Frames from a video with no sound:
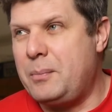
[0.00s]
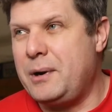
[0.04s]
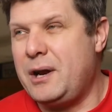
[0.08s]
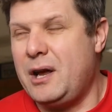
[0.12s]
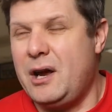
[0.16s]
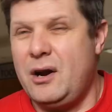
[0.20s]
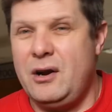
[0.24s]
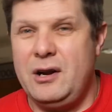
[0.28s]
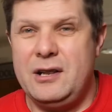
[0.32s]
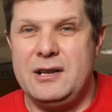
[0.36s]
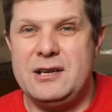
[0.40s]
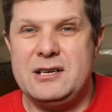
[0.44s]
but
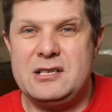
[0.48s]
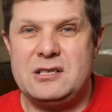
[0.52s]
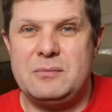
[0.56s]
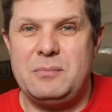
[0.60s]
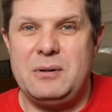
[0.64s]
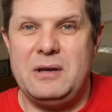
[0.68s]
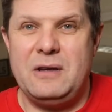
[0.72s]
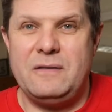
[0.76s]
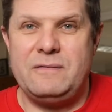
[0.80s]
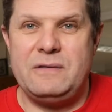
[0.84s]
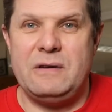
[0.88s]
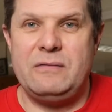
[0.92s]
it only needs to
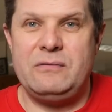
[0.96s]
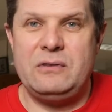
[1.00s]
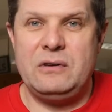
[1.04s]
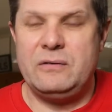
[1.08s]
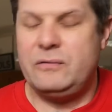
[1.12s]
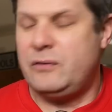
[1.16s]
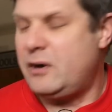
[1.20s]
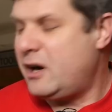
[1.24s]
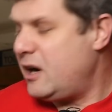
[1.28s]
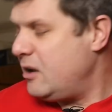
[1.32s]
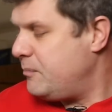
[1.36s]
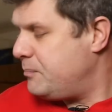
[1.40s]
be
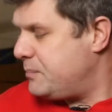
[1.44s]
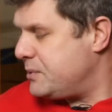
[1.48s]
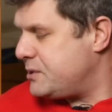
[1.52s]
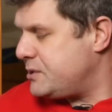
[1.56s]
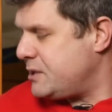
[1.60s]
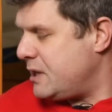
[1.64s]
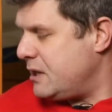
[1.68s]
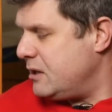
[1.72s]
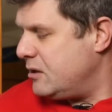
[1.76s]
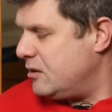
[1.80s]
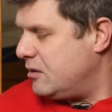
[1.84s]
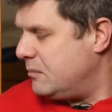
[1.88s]

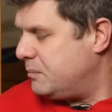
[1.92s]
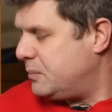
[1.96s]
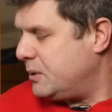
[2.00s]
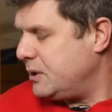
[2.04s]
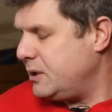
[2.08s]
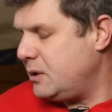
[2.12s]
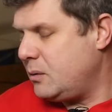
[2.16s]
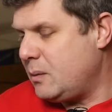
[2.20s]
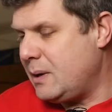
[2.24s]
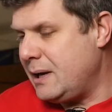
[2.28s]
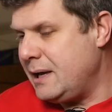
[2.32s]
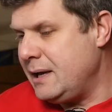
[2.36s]
55% of
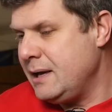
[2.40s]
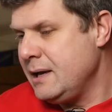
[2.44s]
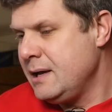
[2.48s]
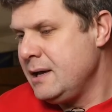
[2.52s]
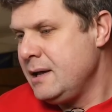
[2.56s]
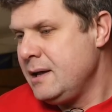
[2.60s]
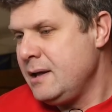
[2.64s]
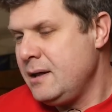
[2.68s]
body weight,